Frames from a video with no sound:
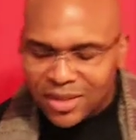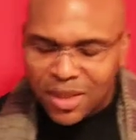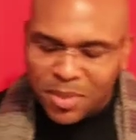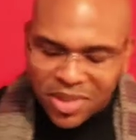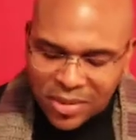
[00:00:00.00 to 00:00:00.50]

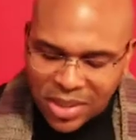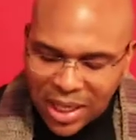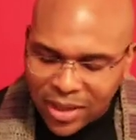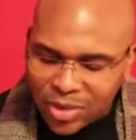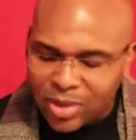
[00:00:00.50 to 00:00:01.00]
some people say, well,
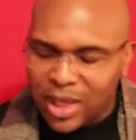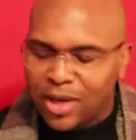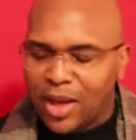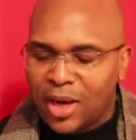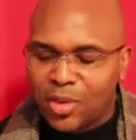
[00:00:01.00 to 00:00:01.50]
I
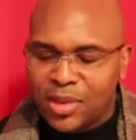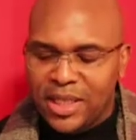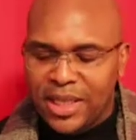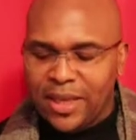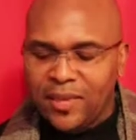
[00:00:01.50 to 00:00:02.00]
don't
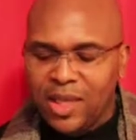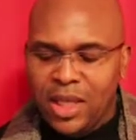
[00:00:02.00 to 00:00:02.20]
believe that.